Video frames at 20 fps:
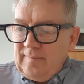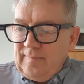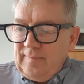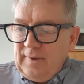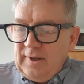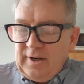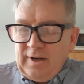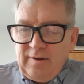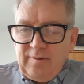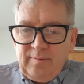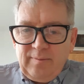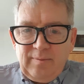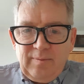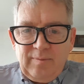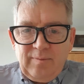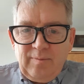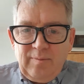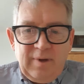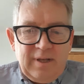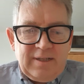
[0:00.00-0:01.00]
you know,
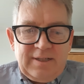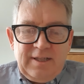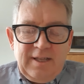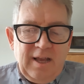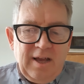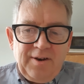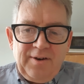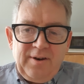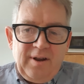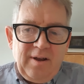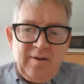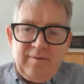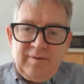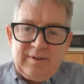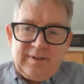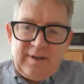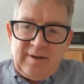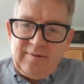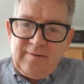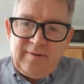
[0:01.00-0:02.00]
it's the unknown.
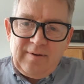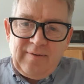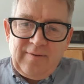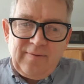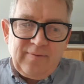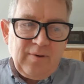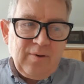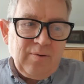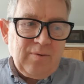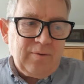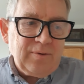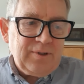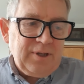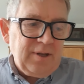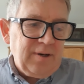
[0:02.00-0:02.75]
So of course,